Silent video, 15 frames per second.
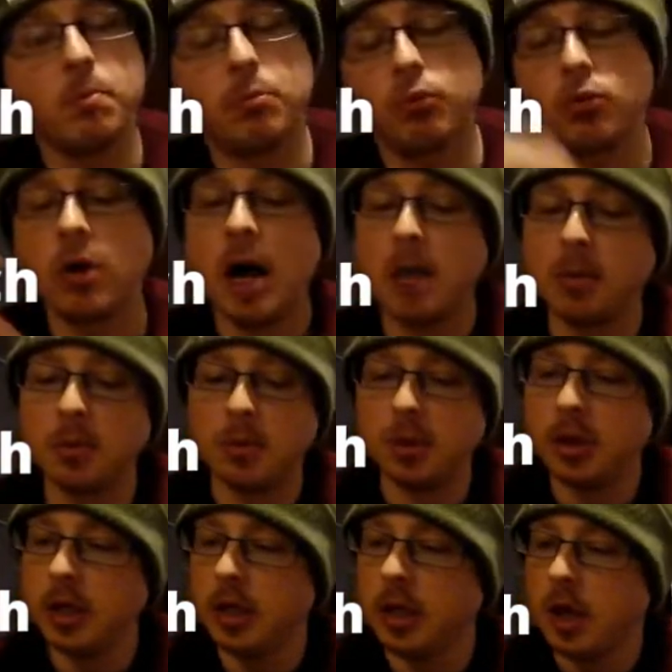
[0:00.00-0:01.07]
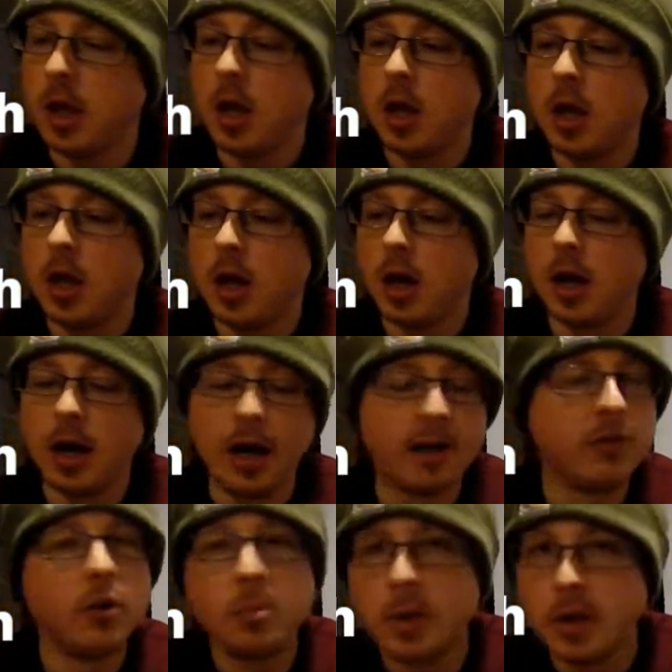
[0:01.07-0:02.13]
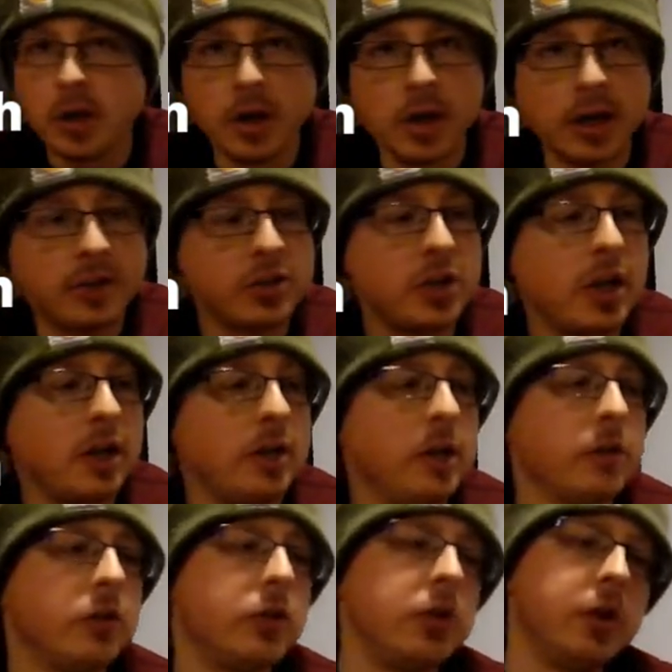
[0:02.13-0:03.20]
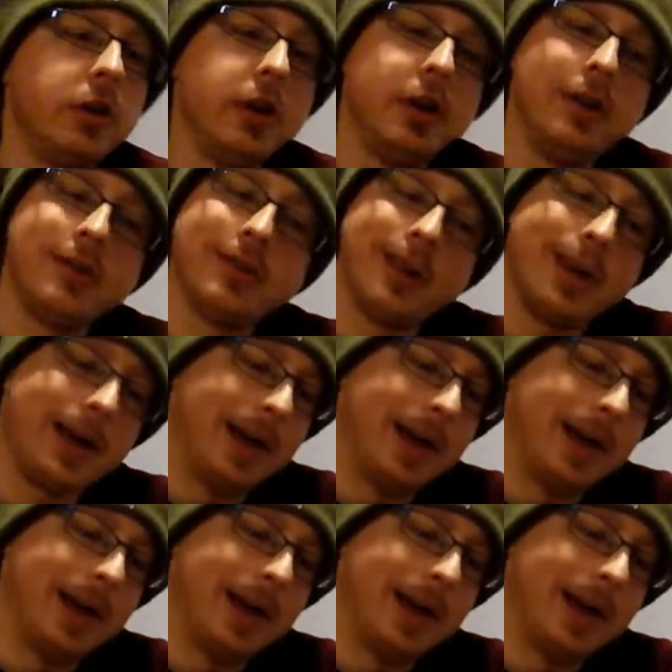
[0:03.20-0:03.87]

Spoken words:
Probably everybody on Ice Shanty has heard of these.